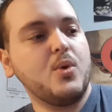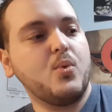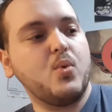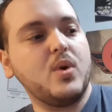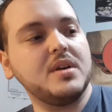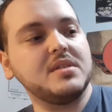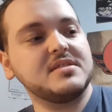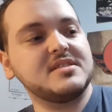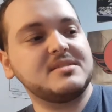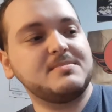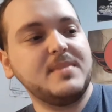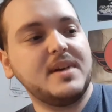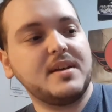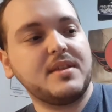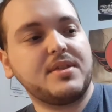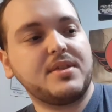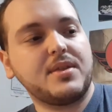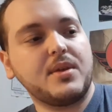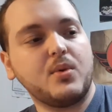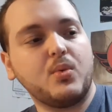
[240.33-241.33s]
Will
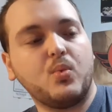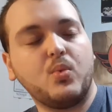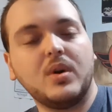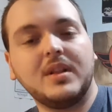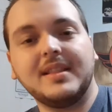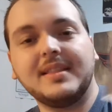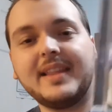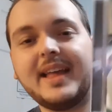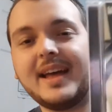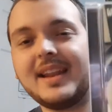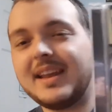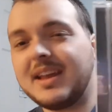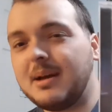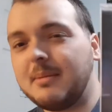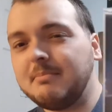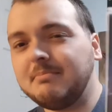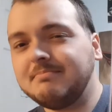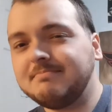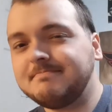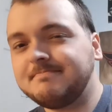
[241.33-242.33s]
Smith
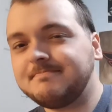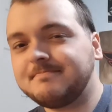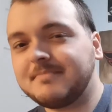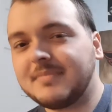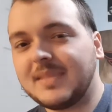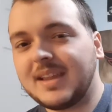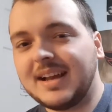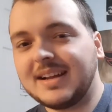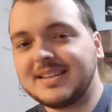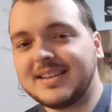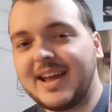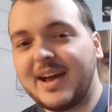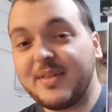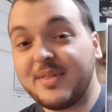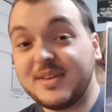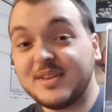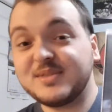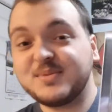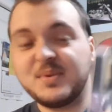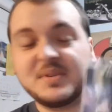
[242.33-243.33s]
Willennium. Now
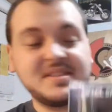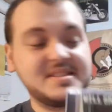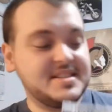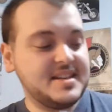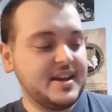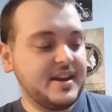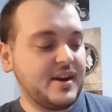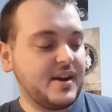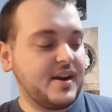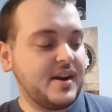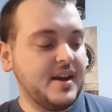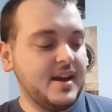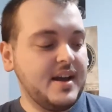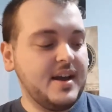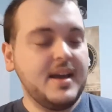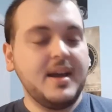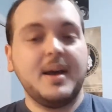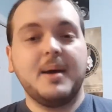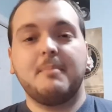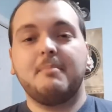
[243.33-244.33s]
these ones here,
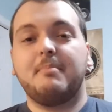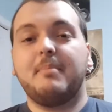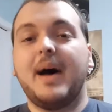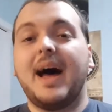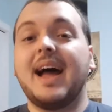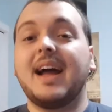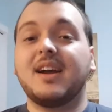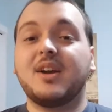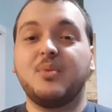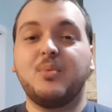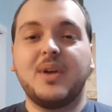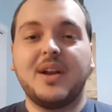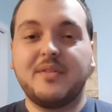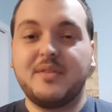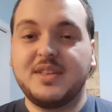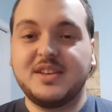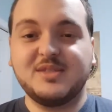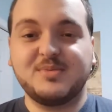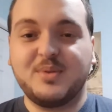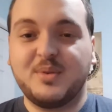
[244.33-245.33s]
back whenever
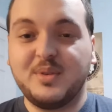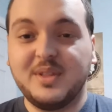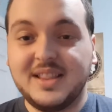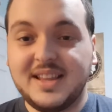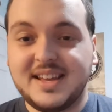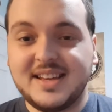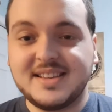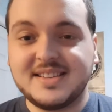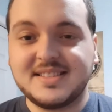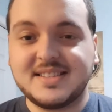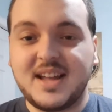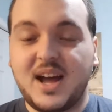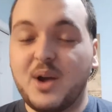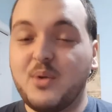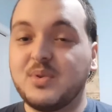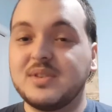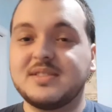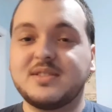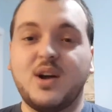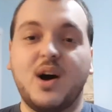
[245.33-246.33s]
these were released, I
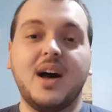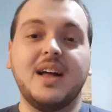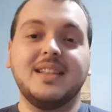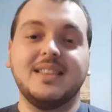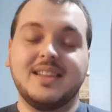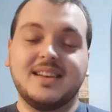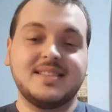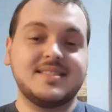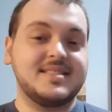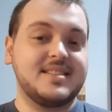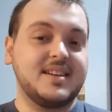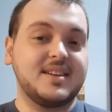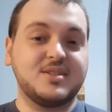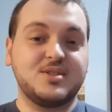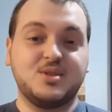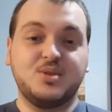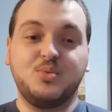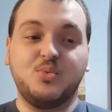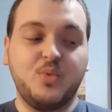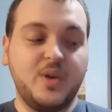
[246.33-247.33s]
was not listening
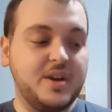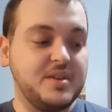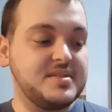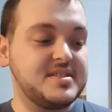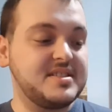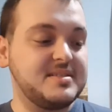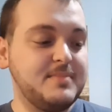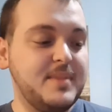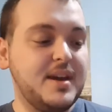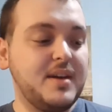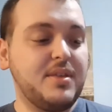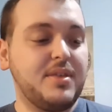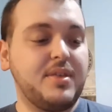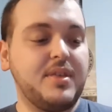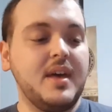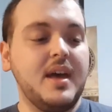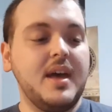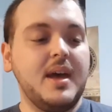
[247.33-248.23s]
to Will Smith,